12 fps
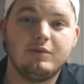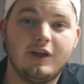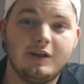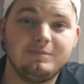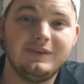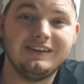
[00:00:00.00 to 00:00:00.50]
But
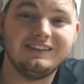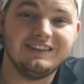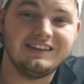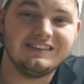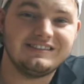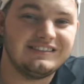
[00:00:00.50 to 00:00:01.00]
on
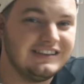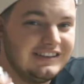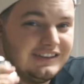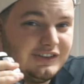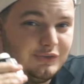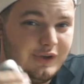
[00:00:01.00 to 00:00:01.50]
mirrorless,
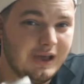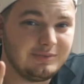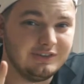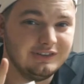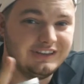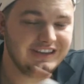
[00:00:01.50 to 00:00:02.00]
you
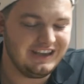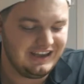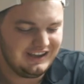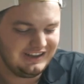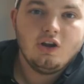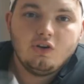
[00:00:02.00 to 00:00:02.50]
absolutely can.